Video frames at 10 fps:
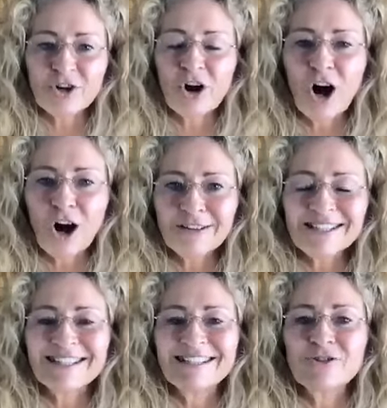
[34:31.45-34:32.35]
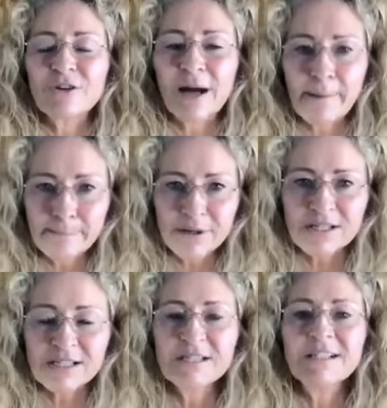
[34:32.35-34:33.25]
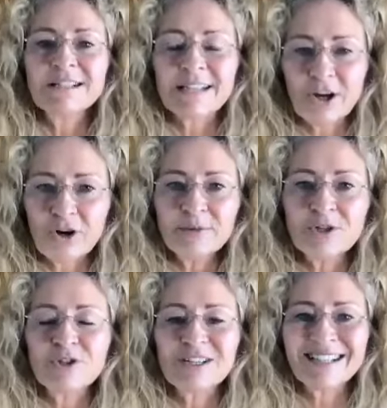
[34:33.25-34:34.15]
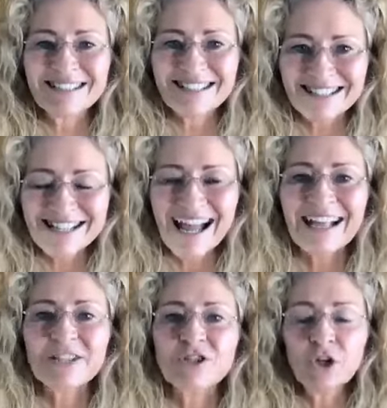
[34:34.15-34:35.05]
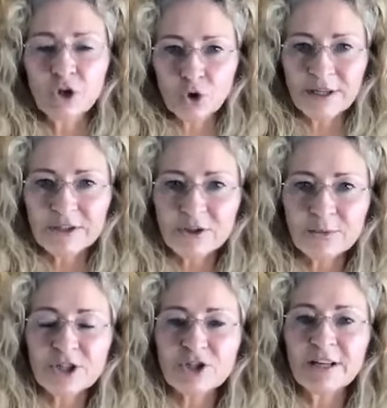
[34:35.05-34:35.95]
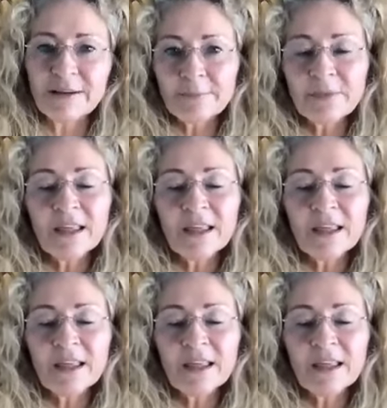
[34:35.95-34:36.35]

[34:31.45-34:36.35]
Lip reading: Your heart is your compass to help you to understand your intuition.